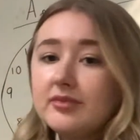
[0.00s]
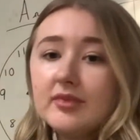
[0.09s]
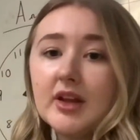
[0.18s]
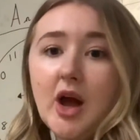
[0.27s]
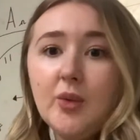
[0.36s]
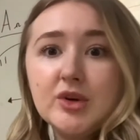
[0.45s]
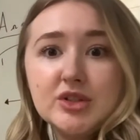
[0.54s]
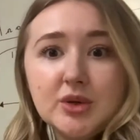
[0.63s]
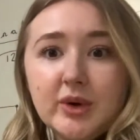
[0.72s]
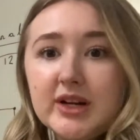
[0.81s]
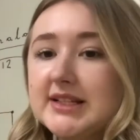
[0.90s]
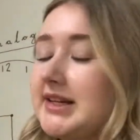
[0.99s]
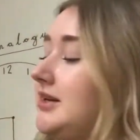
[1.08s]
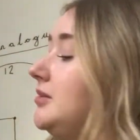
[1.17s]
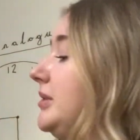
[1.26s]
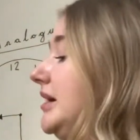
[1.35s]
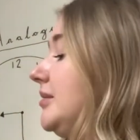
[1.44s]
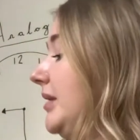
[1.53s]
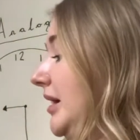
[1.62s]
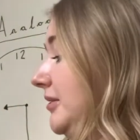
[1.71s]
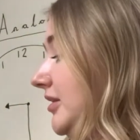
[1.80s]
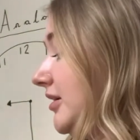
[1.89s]
I wonder what it's going to be
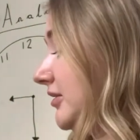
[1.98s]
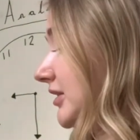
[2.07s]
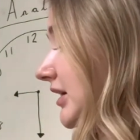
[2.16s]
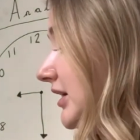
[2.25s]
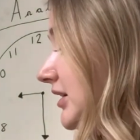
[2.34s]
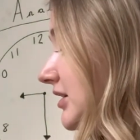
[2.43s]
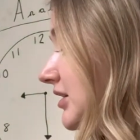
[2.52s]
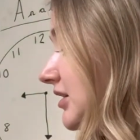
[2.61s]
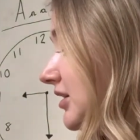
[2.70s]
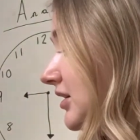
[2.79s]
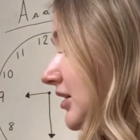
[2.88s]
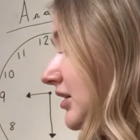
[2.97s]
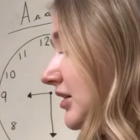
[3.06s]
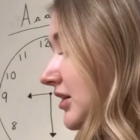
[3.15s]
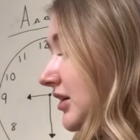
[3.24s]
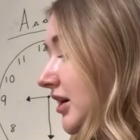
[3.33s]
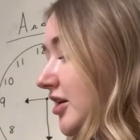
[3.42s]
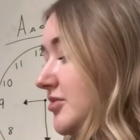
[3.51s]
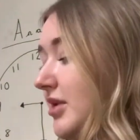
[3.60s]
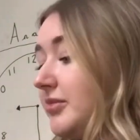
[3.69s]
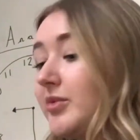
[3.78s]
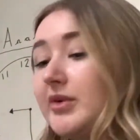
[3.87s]
about, okay? And
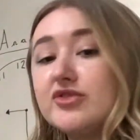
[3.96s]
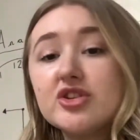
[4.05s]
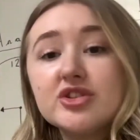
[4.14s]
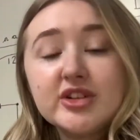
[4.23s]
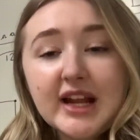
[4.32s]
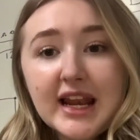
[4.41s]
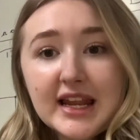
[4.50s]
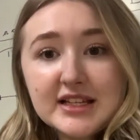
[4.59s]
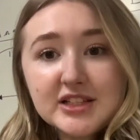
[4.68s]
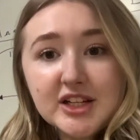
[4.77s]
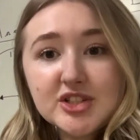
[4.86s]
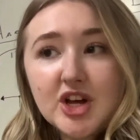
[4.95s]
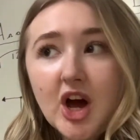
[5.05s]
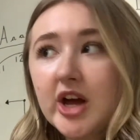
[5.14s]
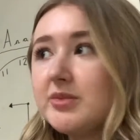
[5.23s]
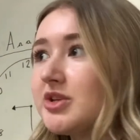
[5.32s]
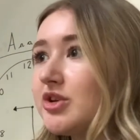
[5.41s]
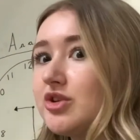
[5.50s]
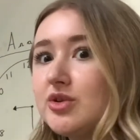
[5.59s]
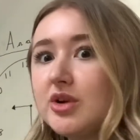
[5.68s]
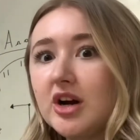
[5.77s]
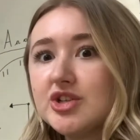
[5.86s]
remember, we've just done our lesson on time, so
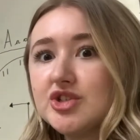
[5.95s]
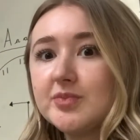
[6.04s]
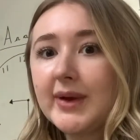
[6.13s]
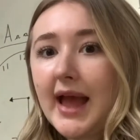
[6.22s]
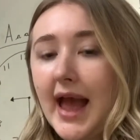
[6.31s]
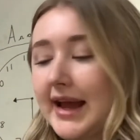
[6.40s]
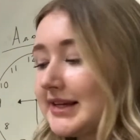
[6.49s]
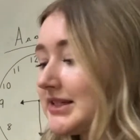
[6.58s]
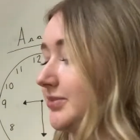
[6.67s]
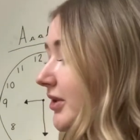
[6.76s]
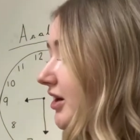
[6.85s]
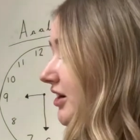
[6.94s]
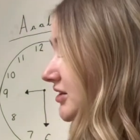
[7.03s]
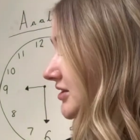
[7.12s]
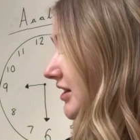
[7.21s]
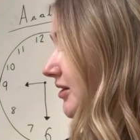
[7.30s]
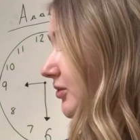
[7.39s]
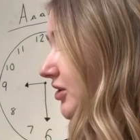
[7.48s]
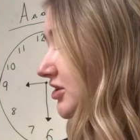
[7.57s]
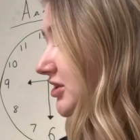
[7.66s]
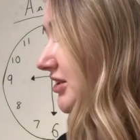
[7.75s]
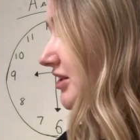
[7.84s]
you guys should be experts at What's
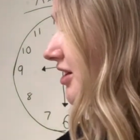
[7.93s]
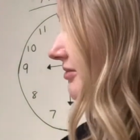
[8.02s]
the Time,